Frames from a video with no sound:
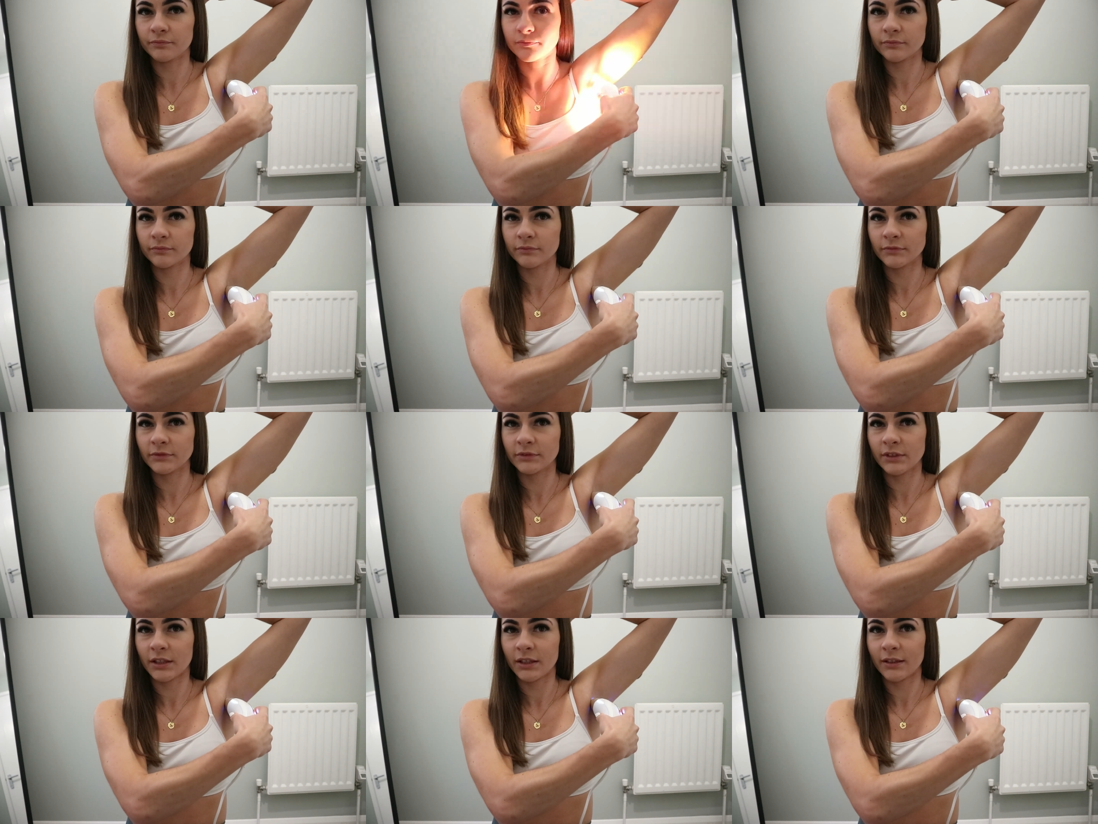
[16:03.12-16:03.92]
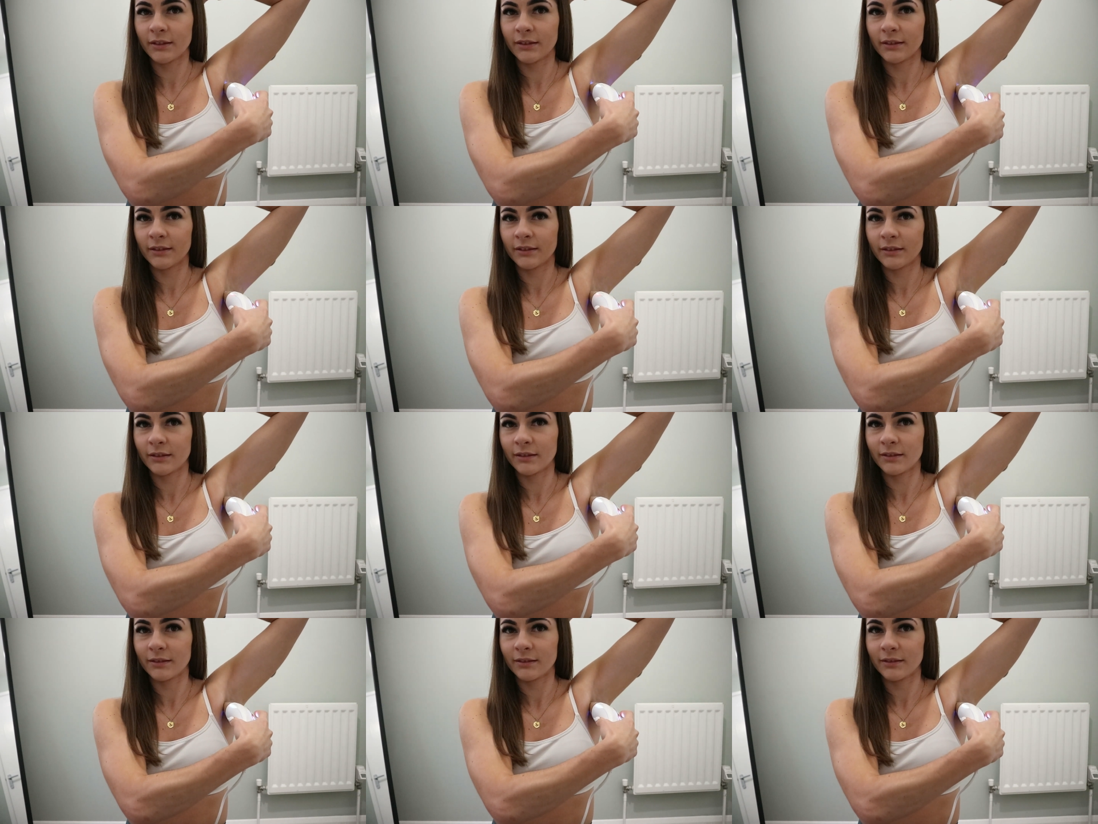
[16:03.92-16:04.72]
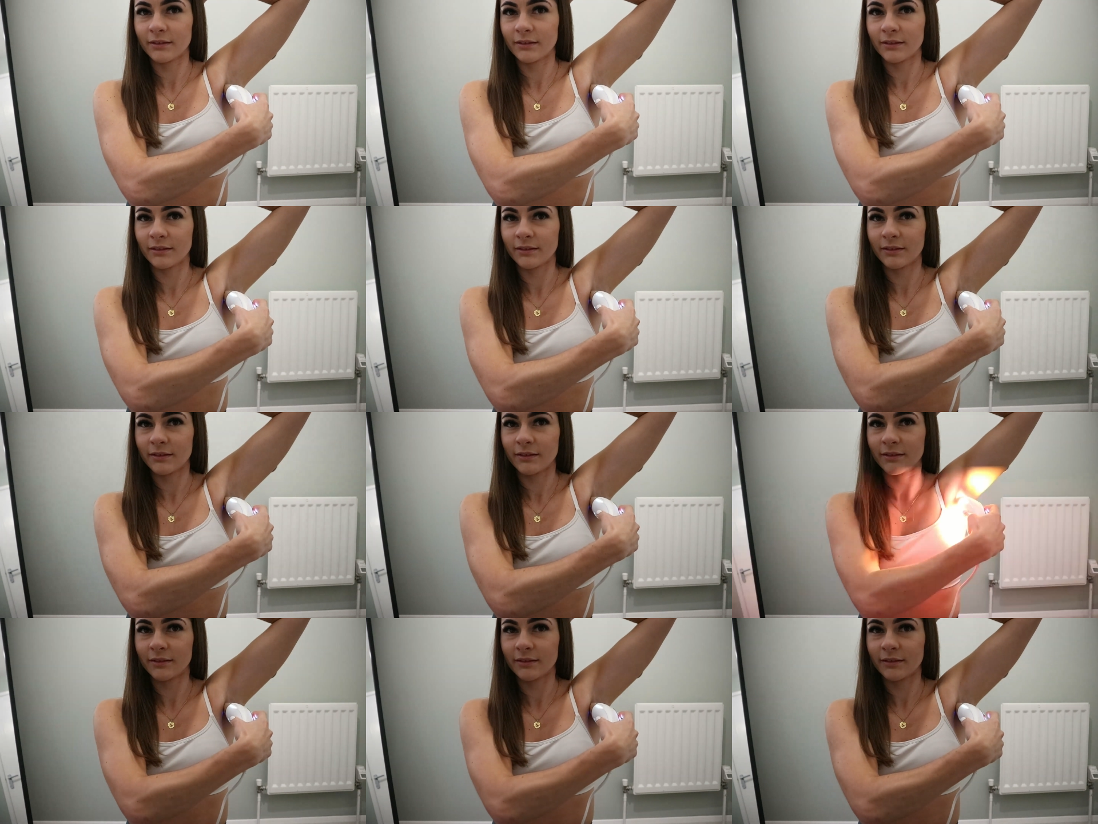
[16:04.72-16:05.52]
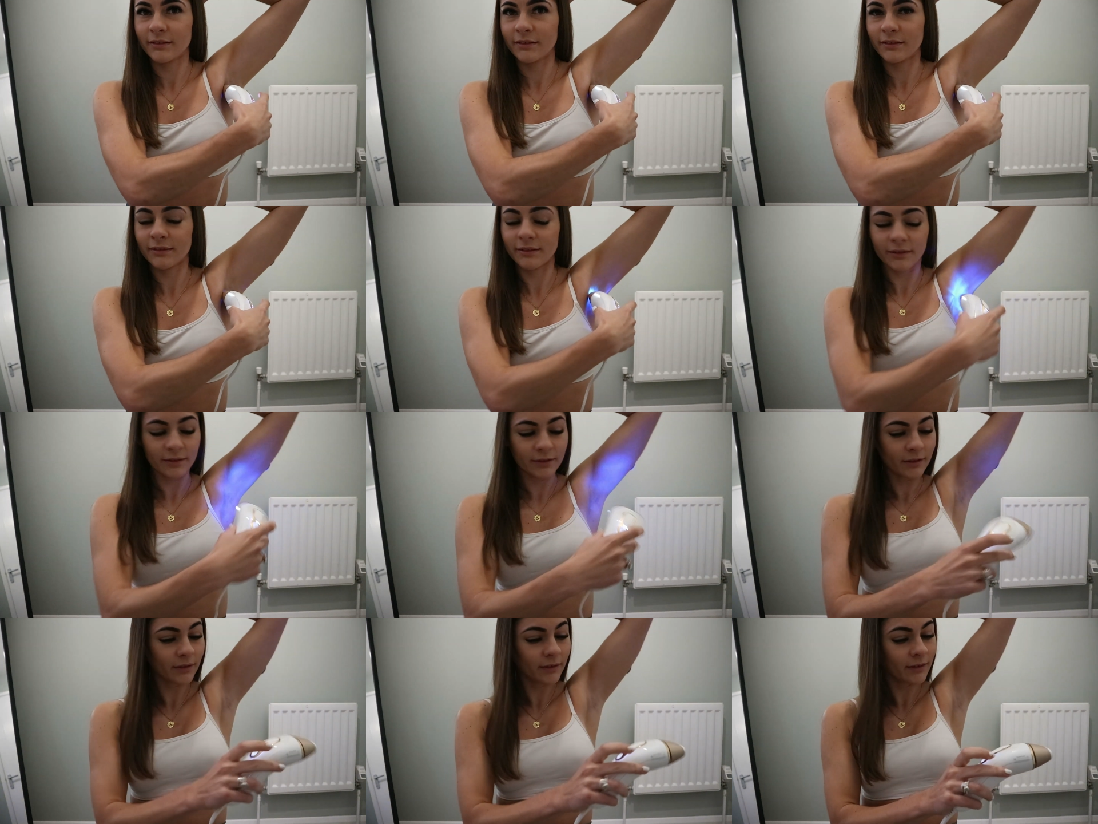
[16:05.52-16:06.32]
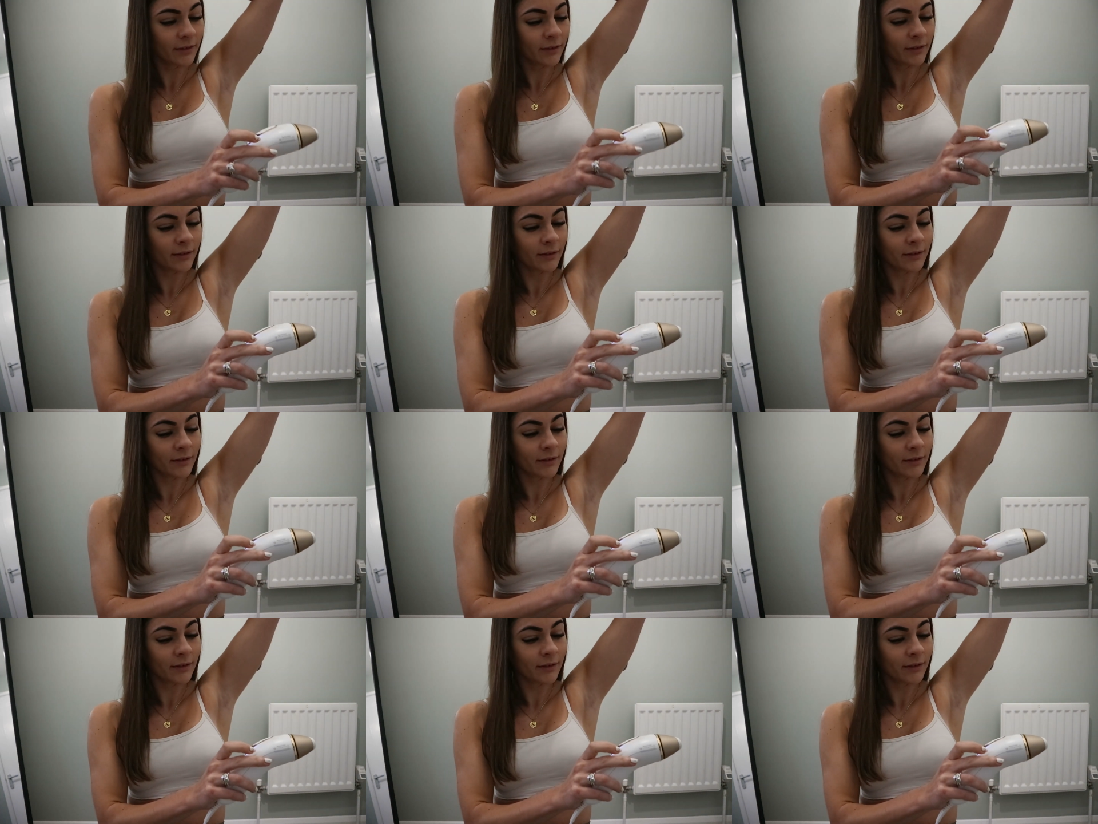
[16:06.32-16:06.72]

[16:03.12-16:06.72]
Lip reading: (silence)